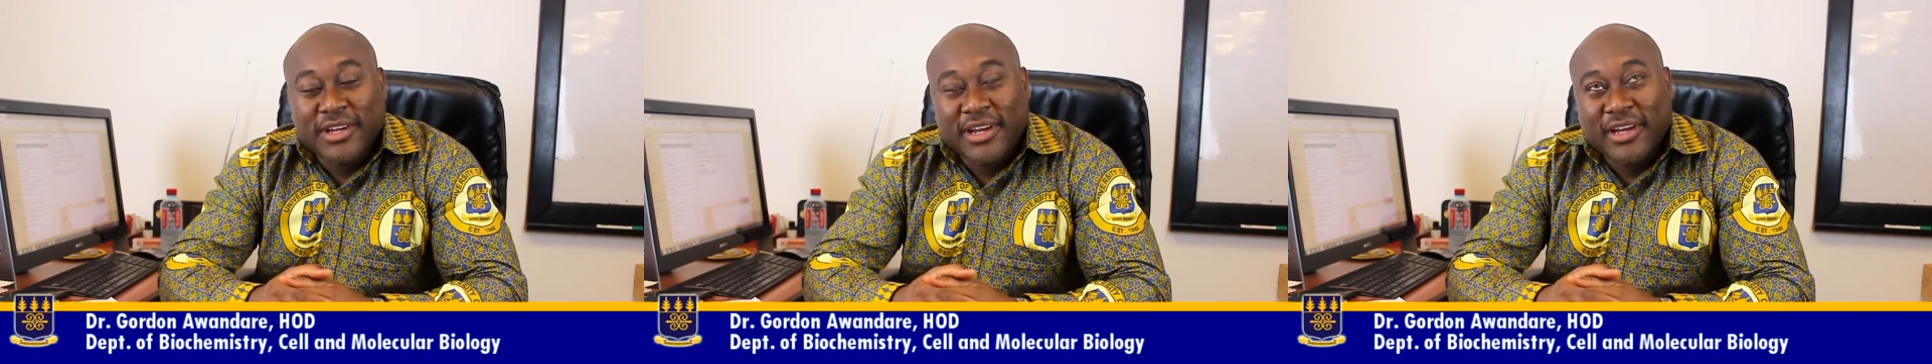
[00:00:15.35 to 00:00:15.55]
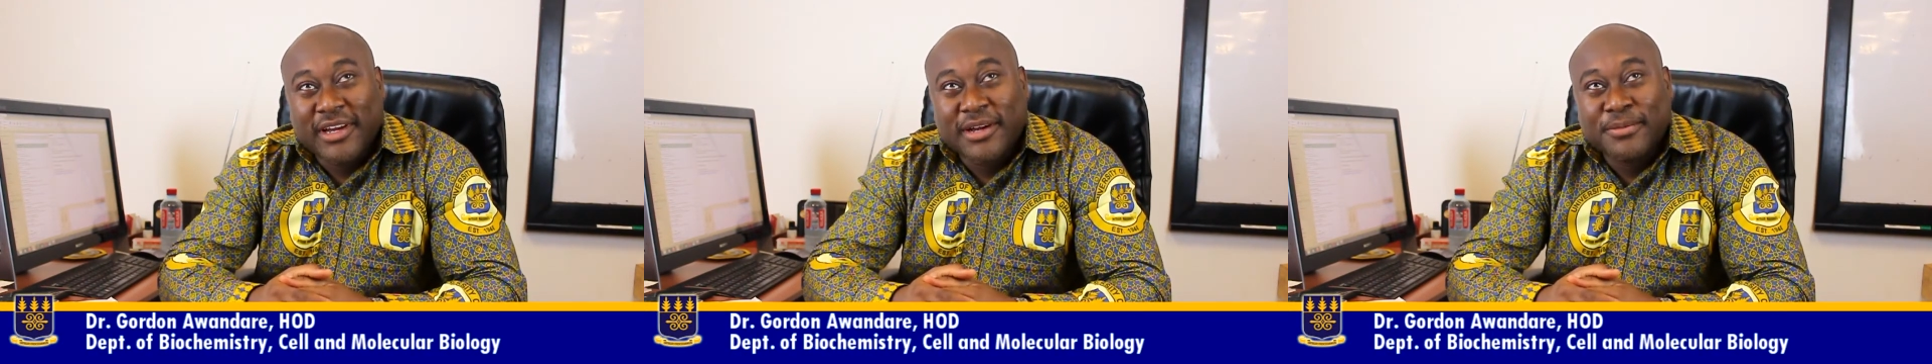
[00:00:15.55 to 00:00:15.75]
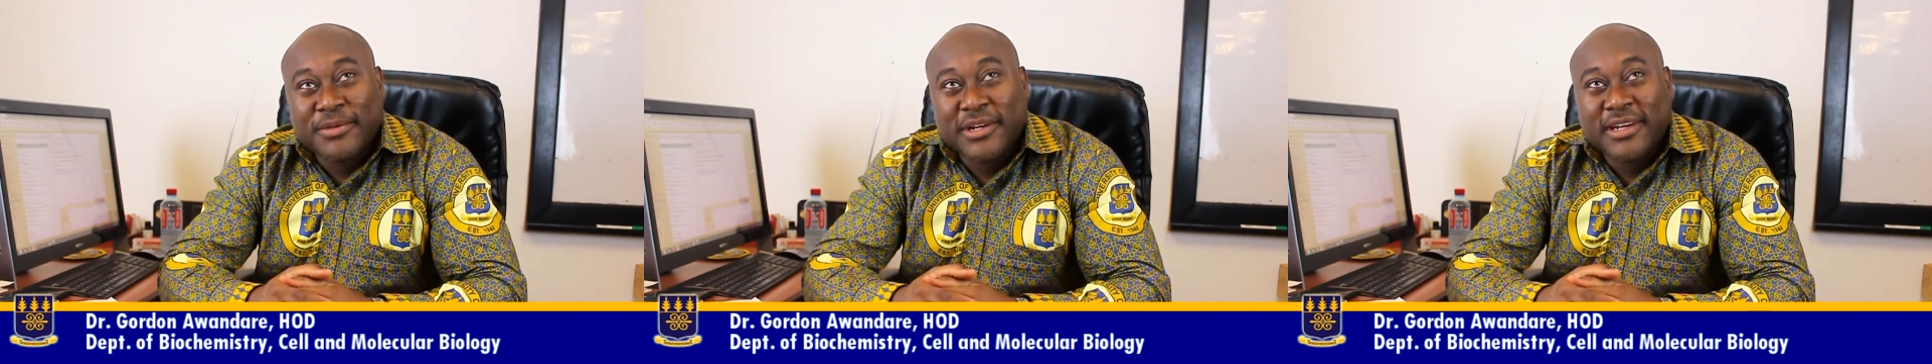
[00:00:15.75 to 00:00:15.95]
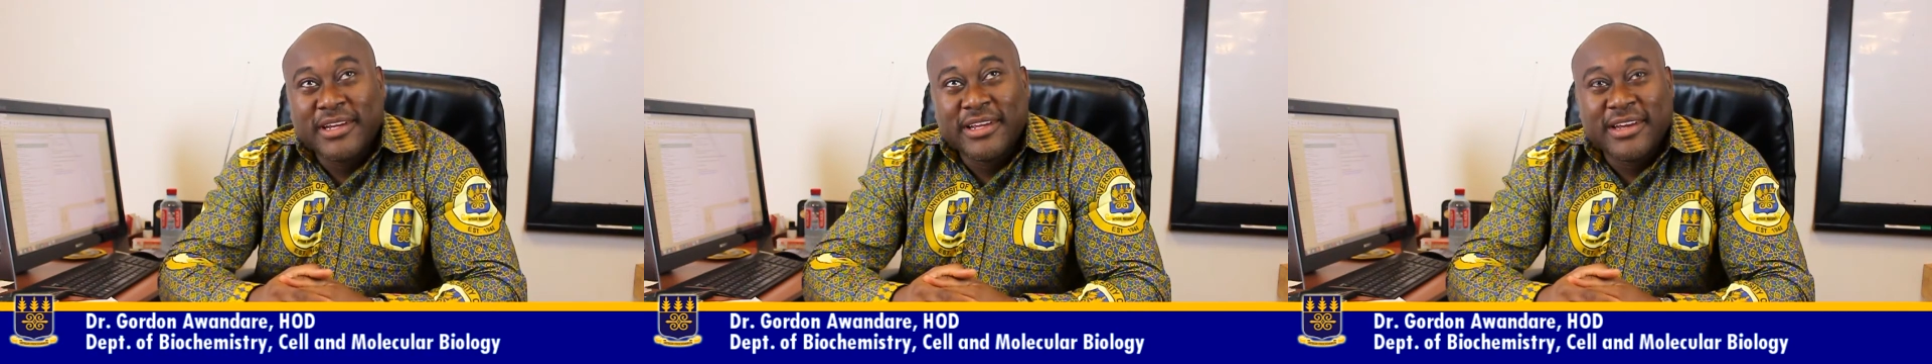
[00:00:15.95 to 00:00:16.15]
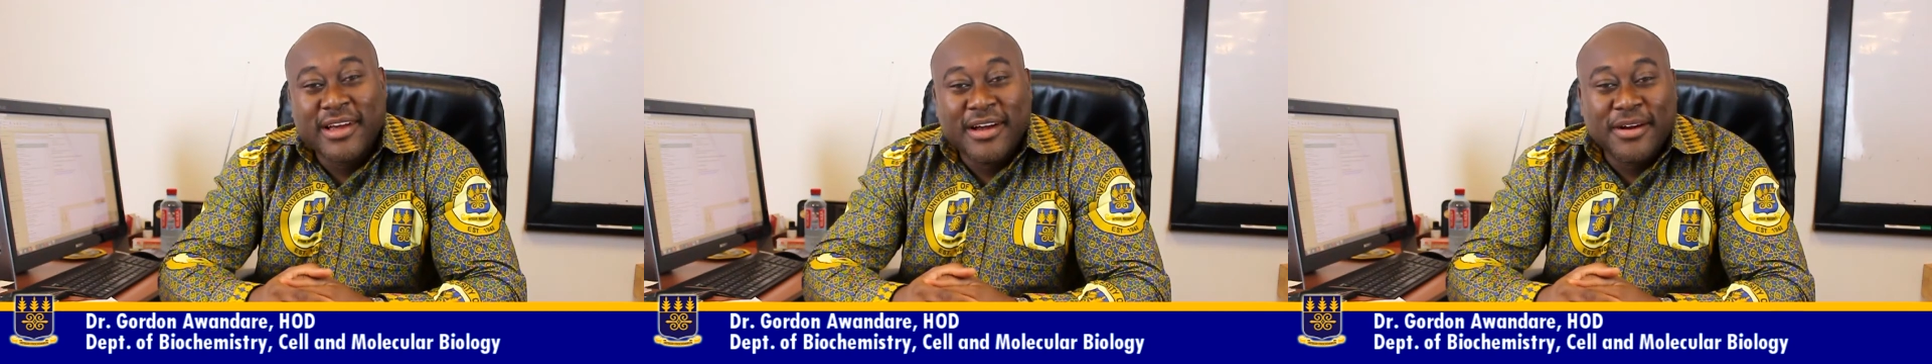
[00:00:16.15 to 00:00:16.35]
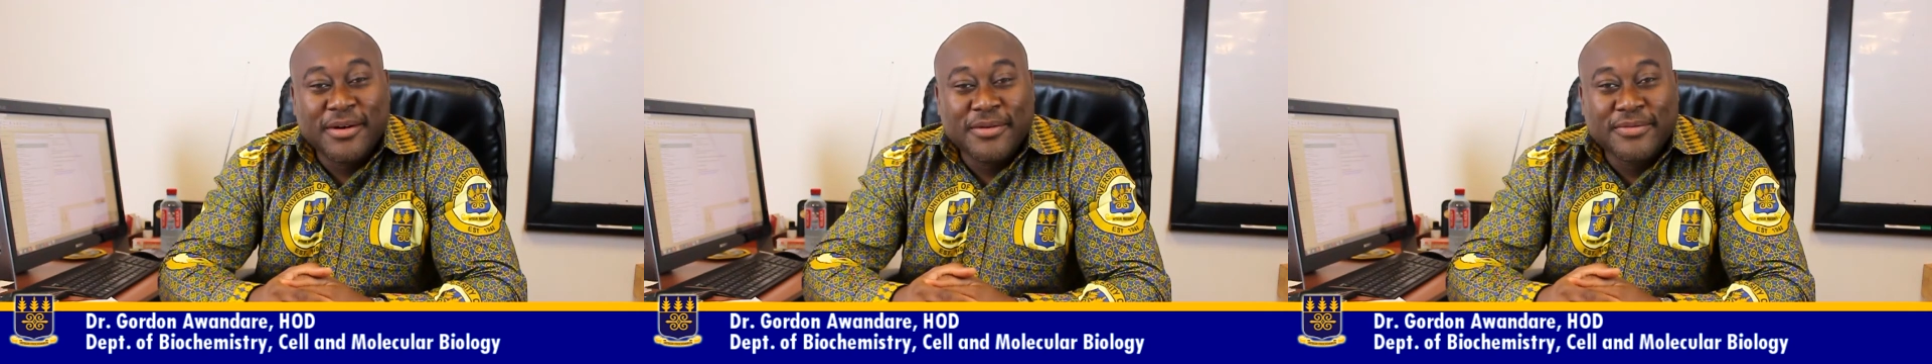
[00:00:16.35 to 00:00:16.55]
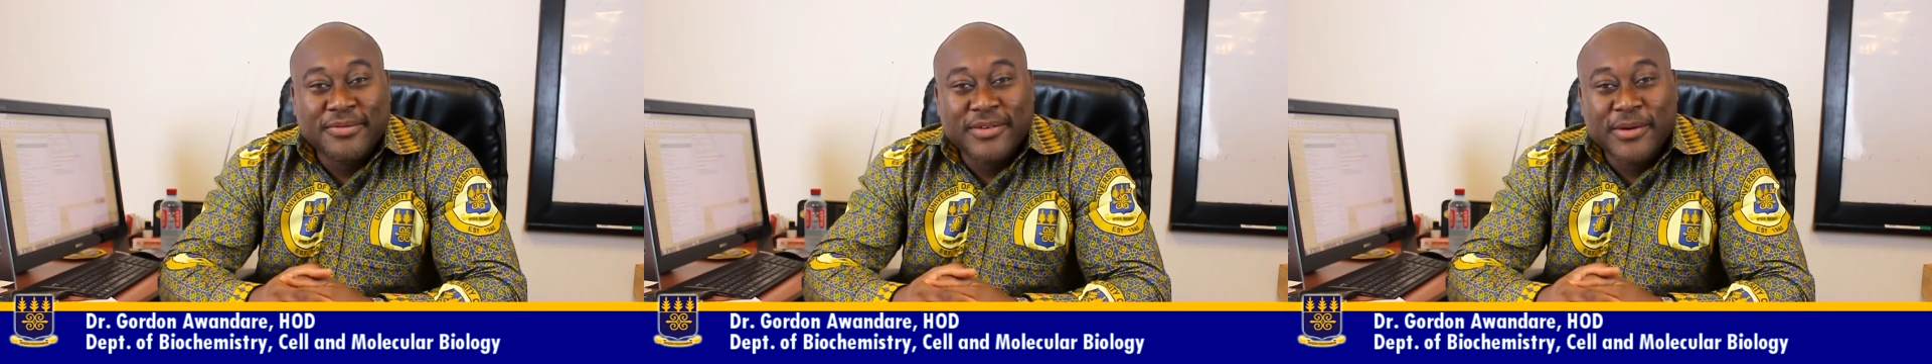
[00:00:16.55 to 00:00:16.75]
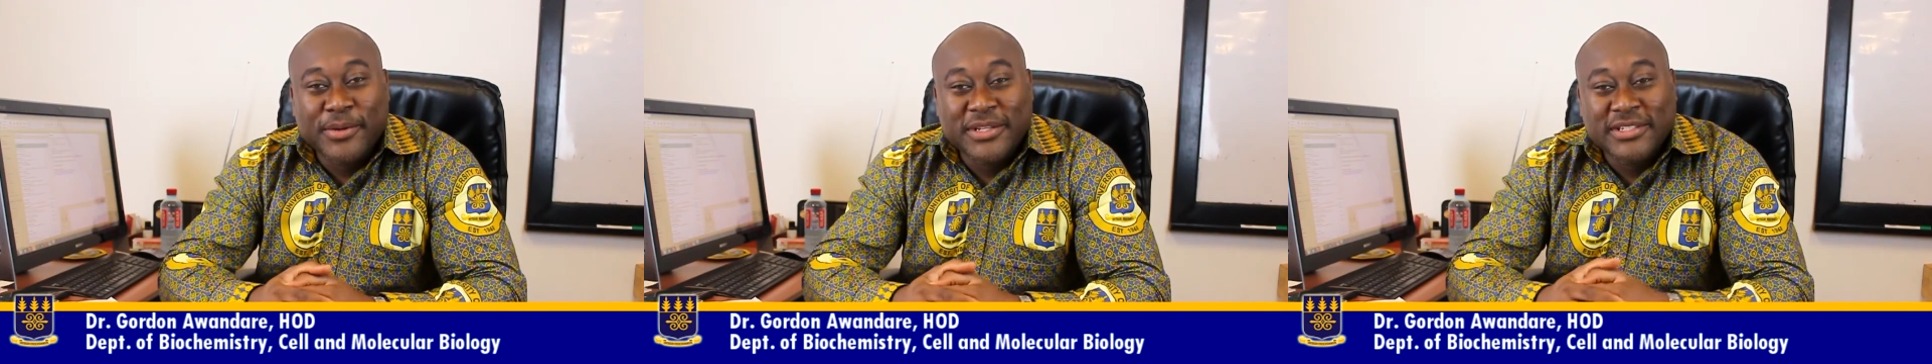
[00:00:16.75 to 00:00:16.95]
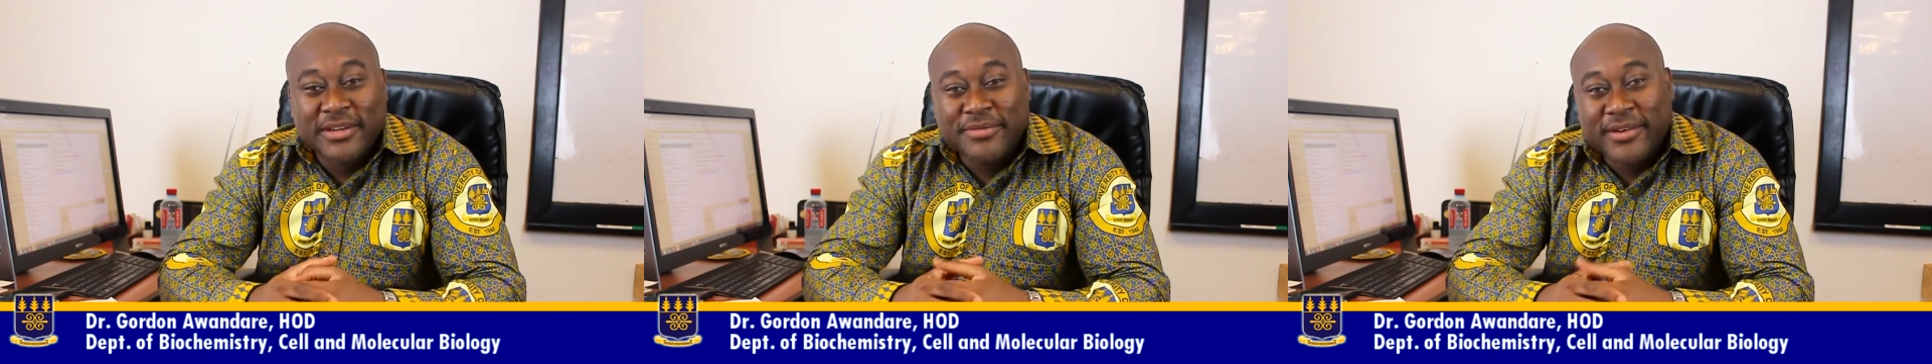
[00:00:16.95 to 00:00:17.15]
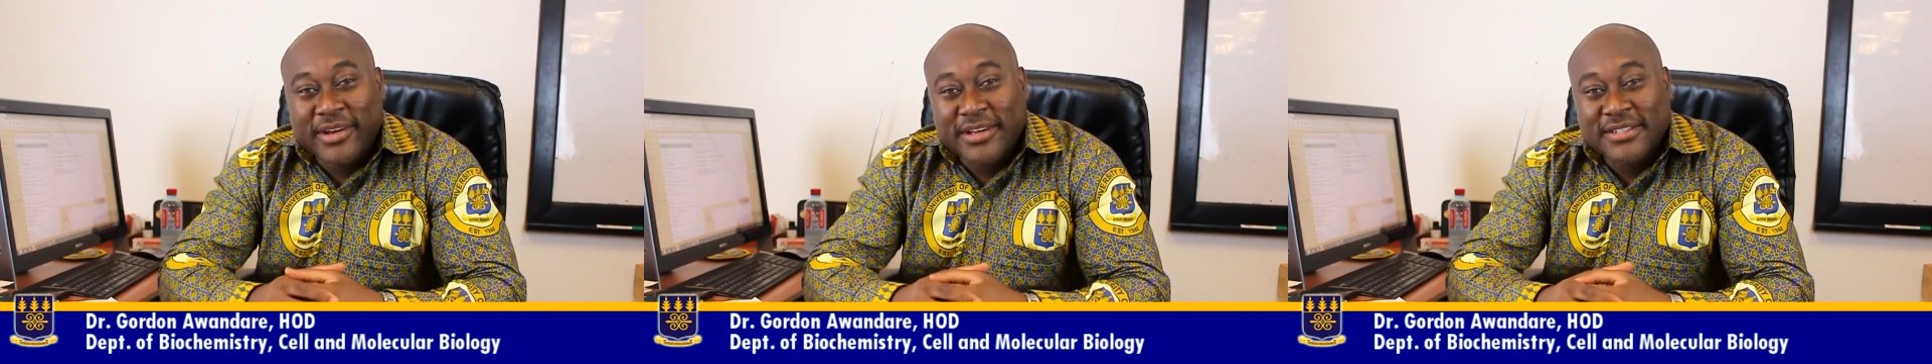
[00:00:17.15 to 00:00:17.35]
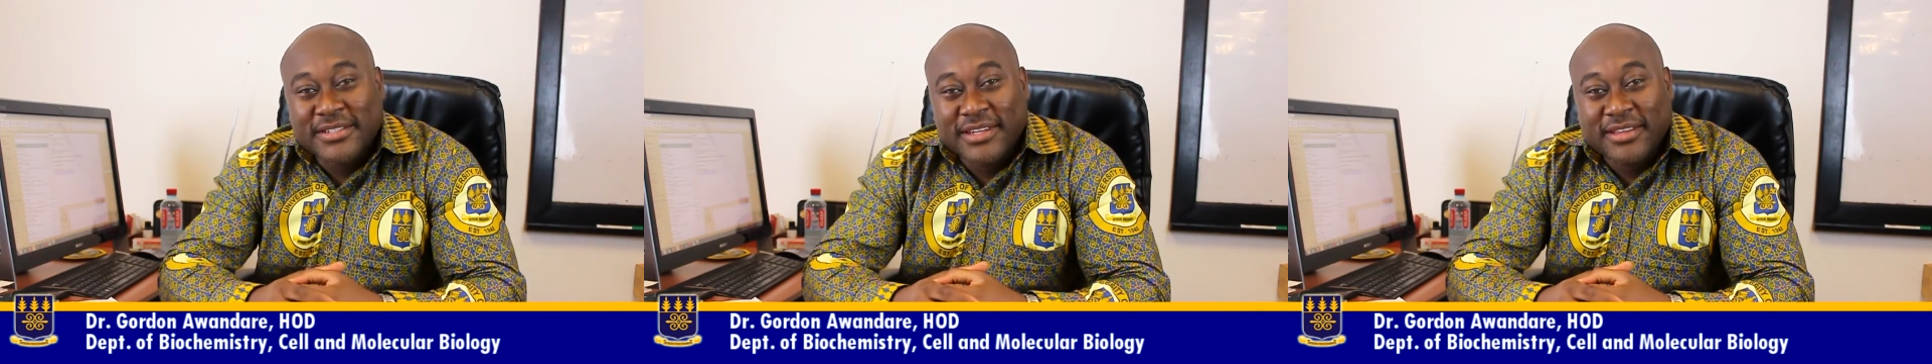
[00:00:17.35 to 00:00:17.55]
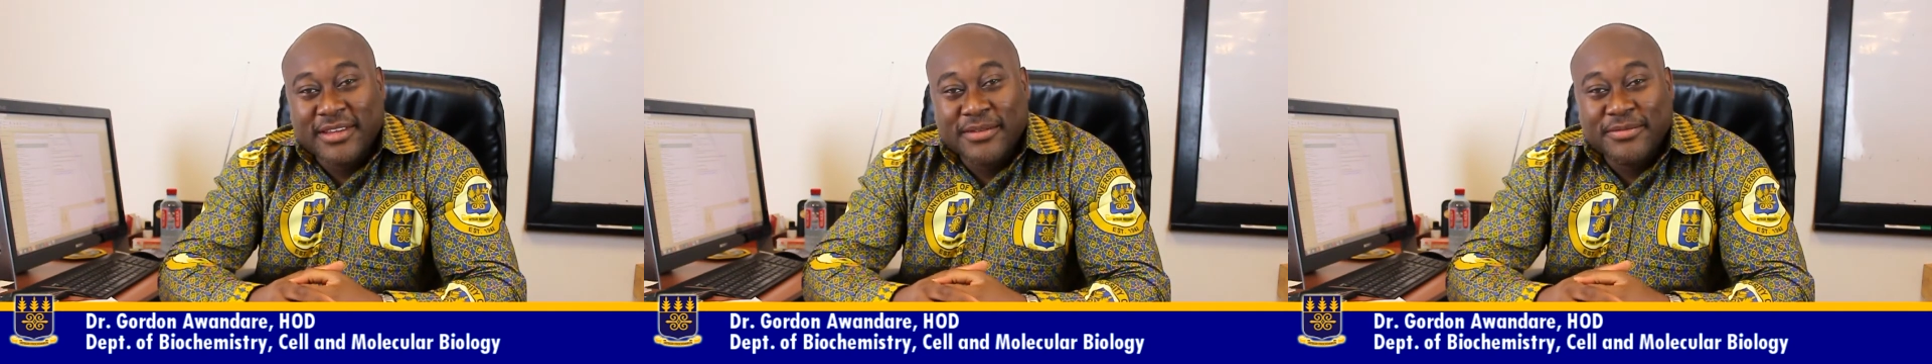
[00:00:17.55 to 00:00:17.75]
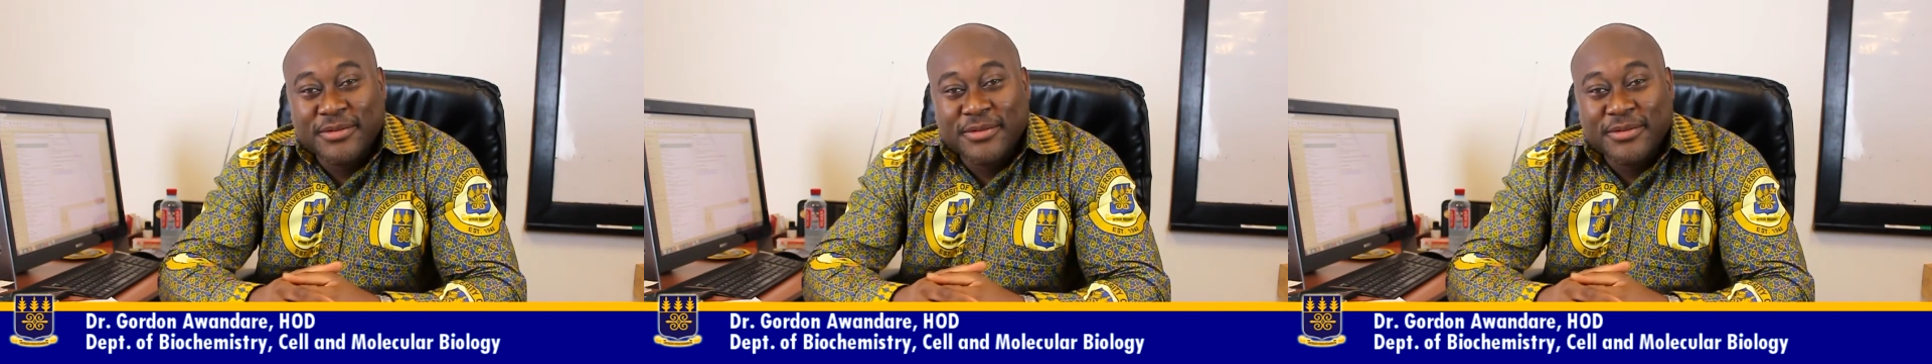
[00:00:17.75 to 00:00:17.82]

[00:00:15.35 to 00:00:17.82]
and I'm the leader of the West African Center